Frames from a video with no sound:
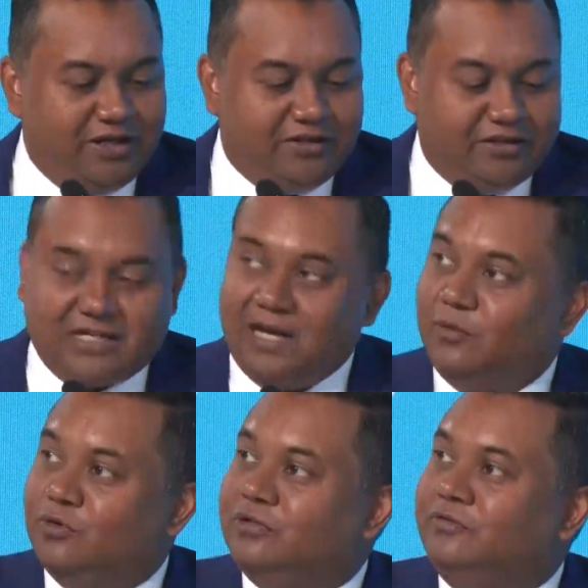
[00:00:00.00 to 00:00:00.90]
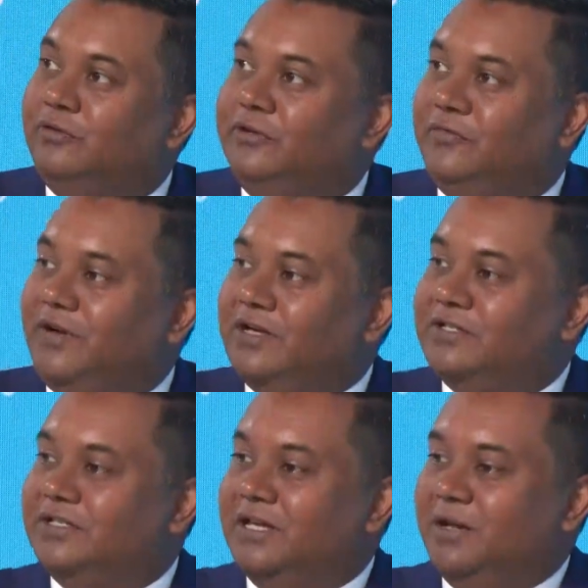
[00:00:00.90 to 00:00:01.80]
The time goes on very
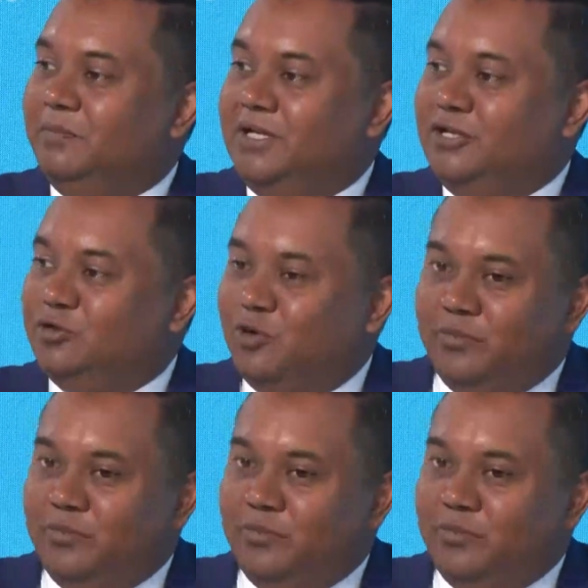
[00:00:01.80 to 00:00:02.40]
fast. Please join